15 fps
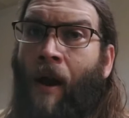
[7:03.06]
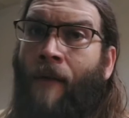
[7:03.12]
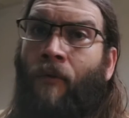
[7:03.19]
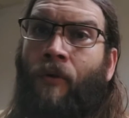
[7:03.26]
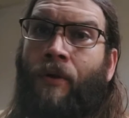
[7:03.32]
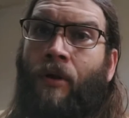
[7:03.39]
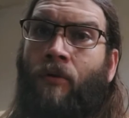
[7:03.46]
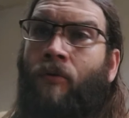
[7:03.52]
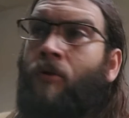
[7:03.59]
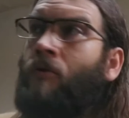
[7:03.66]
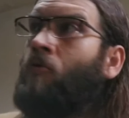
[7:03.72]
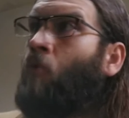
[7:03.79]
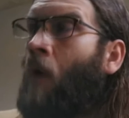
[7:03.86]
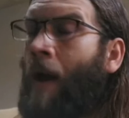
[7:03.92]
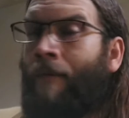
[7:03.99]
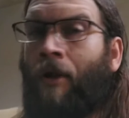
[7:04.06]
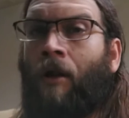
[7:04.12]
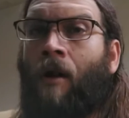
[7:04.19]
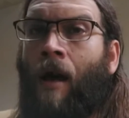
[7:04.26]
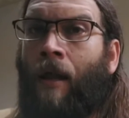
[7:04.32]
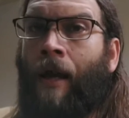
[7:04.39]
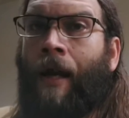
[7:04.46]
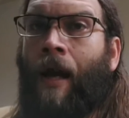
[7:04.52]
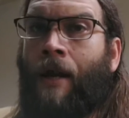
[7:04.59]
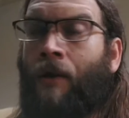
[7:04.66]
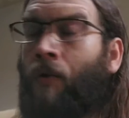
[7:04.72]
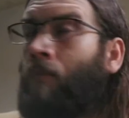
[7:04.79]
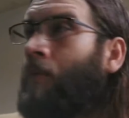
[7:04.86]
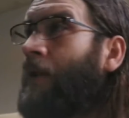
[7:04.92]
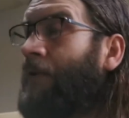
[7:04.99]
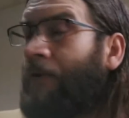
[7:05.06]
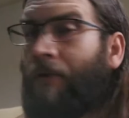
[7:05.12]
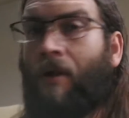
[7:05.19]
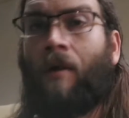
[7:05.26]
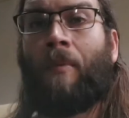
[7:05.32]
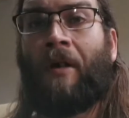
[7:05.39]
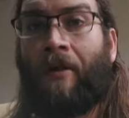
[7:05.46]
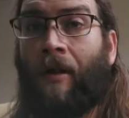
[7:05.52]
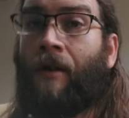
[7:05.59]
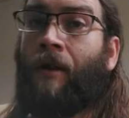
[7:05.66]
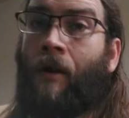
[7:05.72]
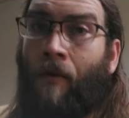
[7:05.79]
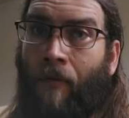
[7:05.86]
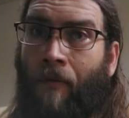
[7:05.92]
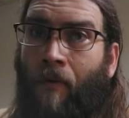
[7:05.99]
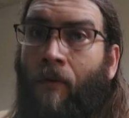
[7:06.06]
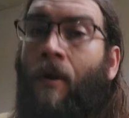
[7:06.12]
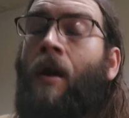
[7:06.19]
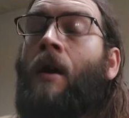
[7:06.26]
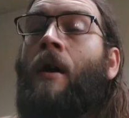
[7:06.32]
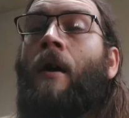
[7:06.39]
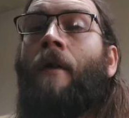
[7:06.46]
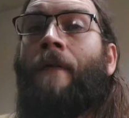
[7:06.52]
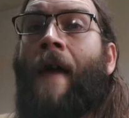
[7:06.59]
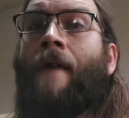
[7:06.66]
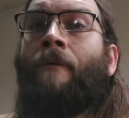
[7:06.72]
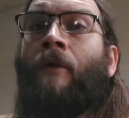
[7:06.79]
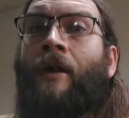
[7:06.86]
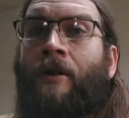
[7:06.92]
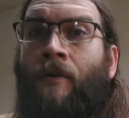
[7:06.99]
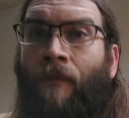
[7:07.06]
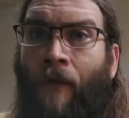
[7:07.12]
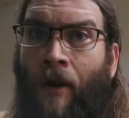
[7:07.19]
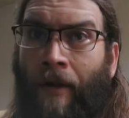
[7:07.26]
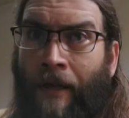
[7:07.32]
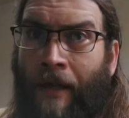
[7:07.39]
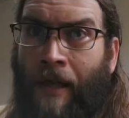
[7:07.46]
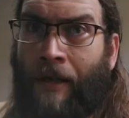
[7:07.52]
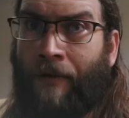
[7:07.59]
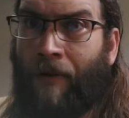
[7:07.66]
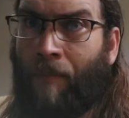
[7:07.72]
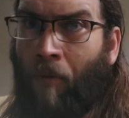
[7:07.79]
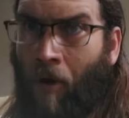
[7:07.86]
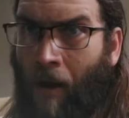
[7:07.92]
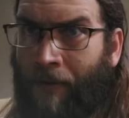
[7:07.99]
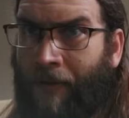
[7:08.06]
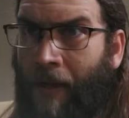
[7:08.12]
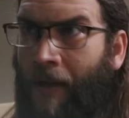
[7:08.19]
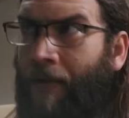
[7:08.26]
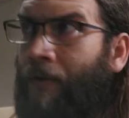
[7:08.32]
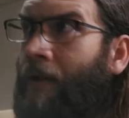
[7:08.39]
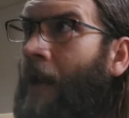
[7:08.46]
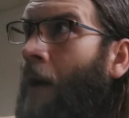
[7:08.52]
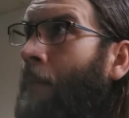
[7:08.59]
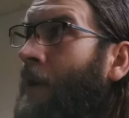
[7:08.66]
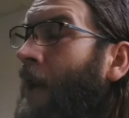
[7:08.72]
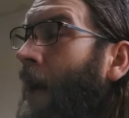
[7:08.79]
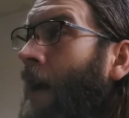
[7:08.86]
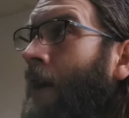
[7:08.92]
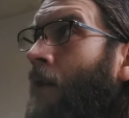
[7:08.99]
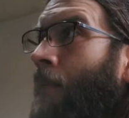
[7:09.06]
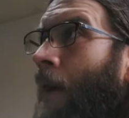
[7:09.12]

gravel and you drive it a lot like I do, this is going to be a thing to go through. Thankfully, it's a fairly easy process. Now, being out